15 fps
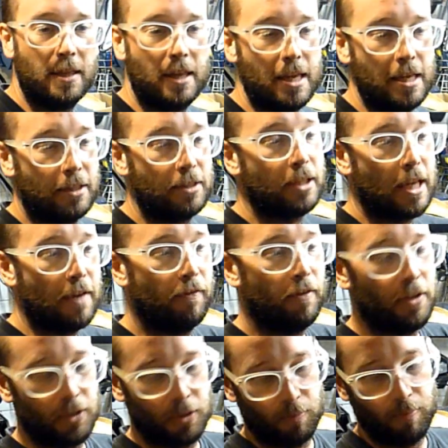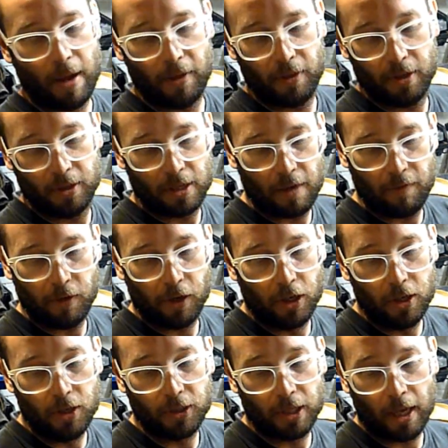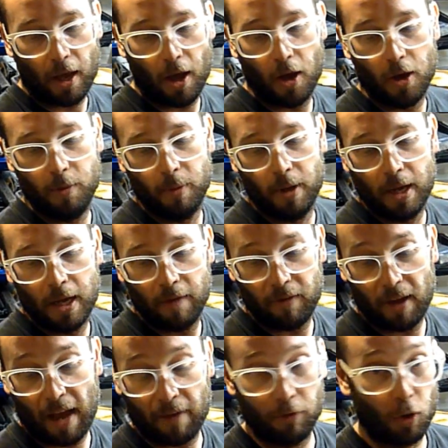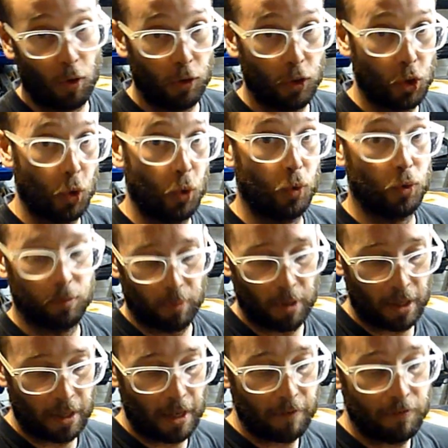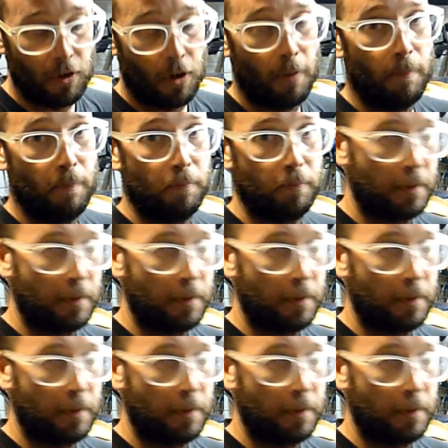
the safest method if you're going to use it at home if you haven't got the tools. But if not,